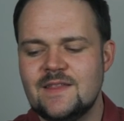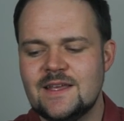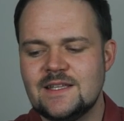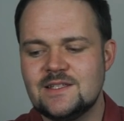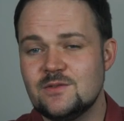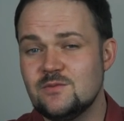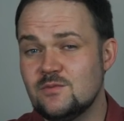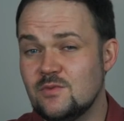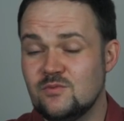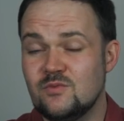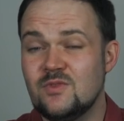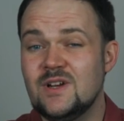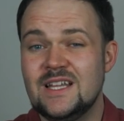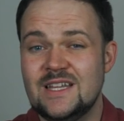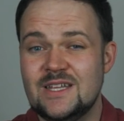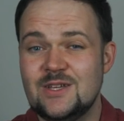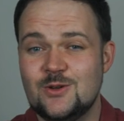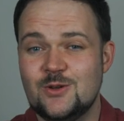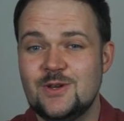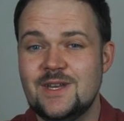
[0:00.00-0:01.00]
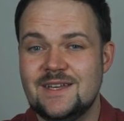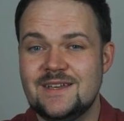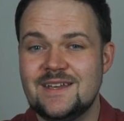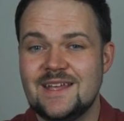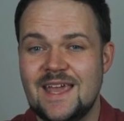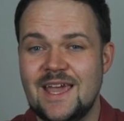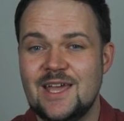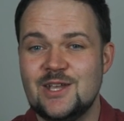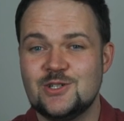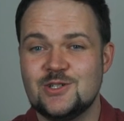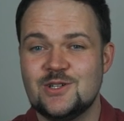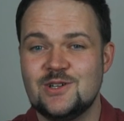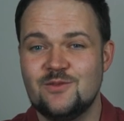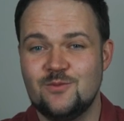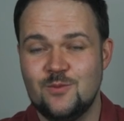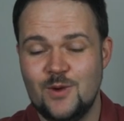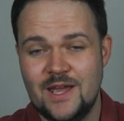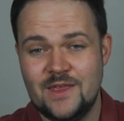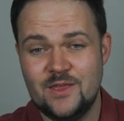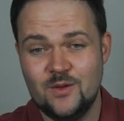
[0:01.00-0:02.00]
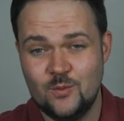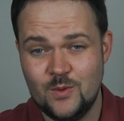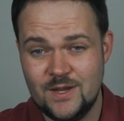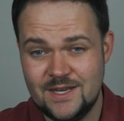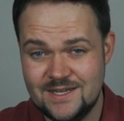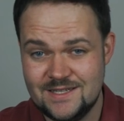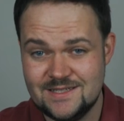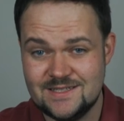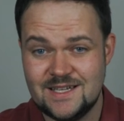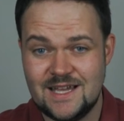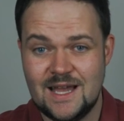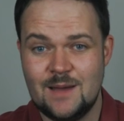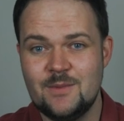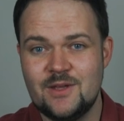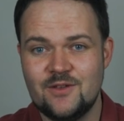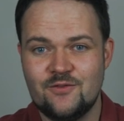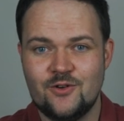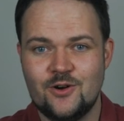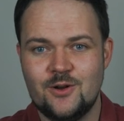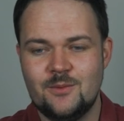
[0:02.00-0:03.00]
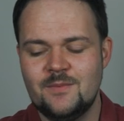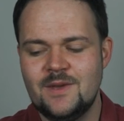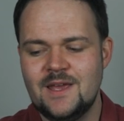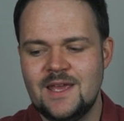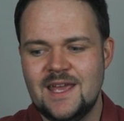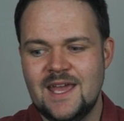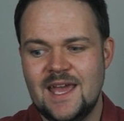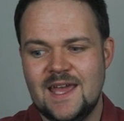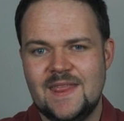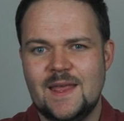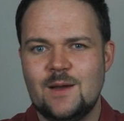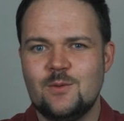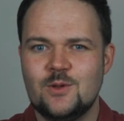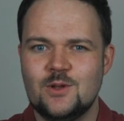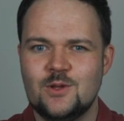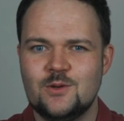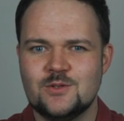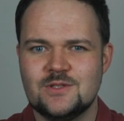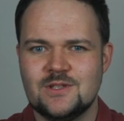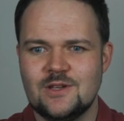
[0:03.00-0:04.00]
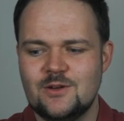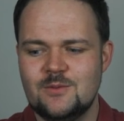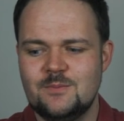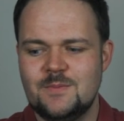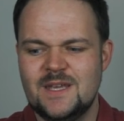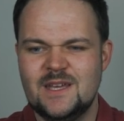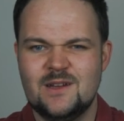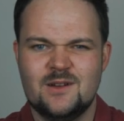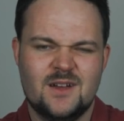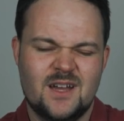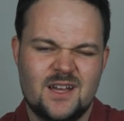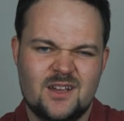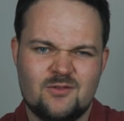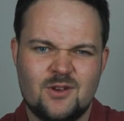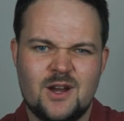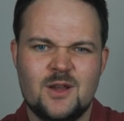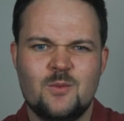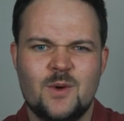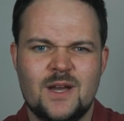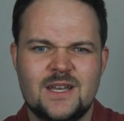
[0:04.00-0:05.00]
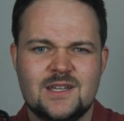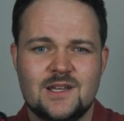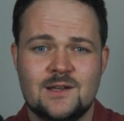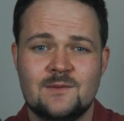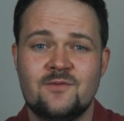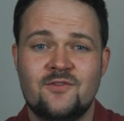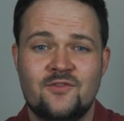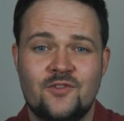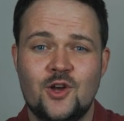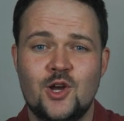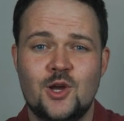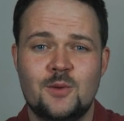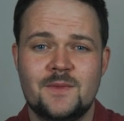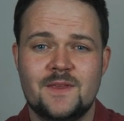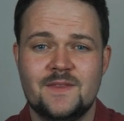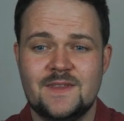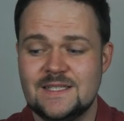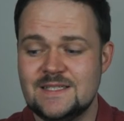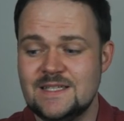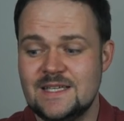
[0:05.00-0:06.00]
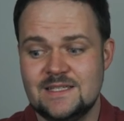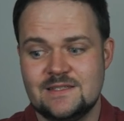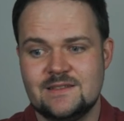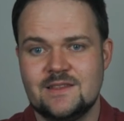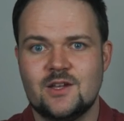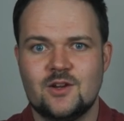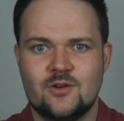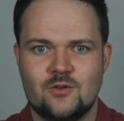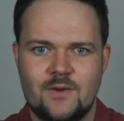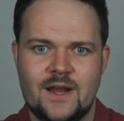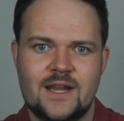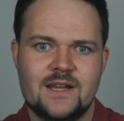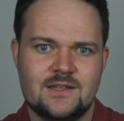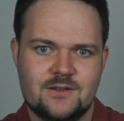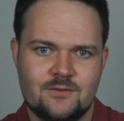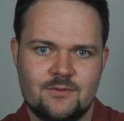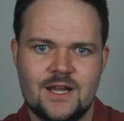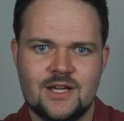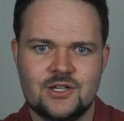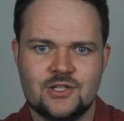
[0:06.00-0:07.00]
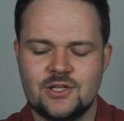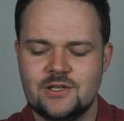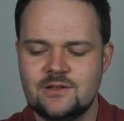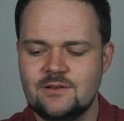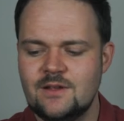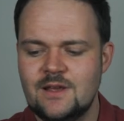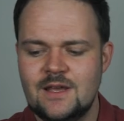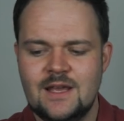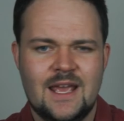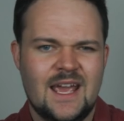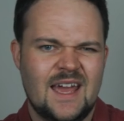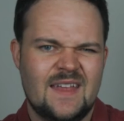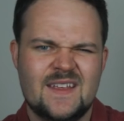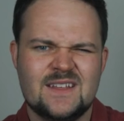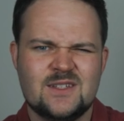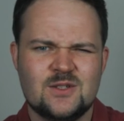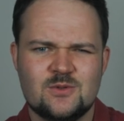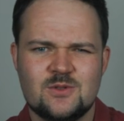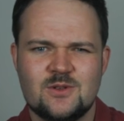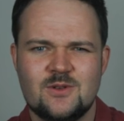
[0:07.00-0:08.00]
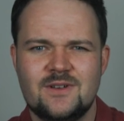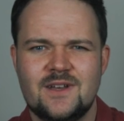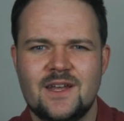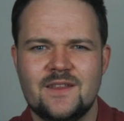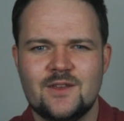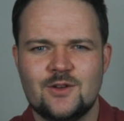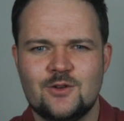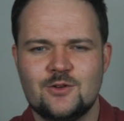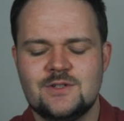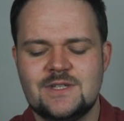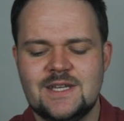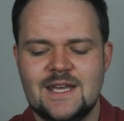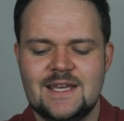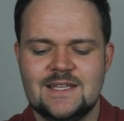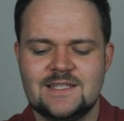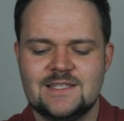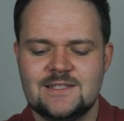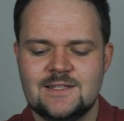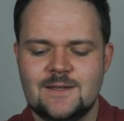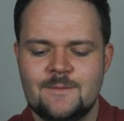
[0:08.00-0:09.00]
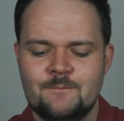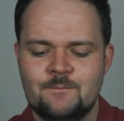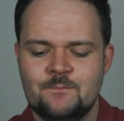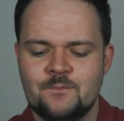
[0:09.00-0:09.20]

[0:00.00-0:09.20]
That's a really good indication of where the wind is coming from. And that will also be a great way to confirm that this is the correct direction. And that's also another good test.